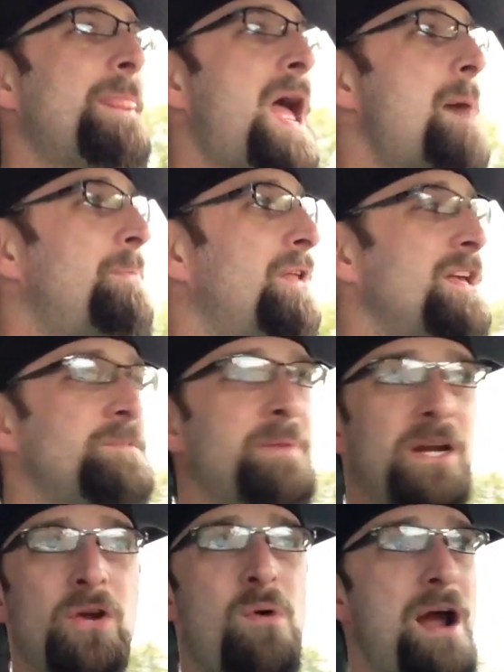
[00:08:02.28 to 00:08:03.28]
Apple has
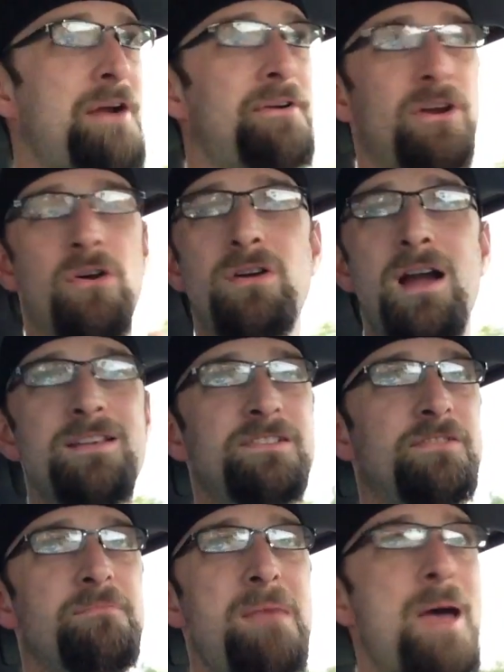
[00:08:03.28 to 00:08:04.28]
been acquiring all kinds
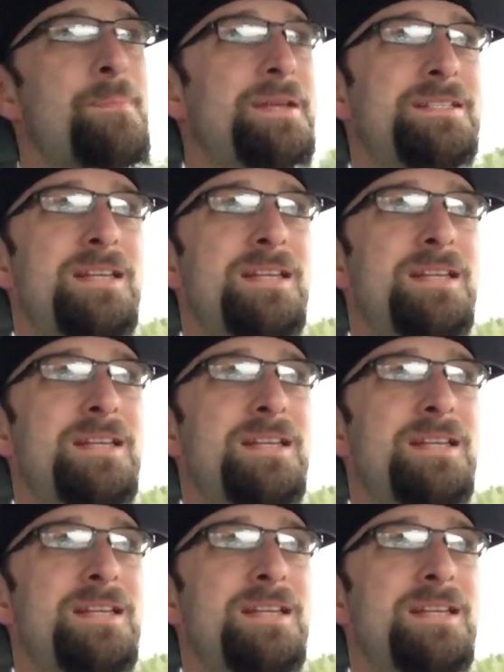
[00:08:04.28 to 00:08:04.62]
of mapping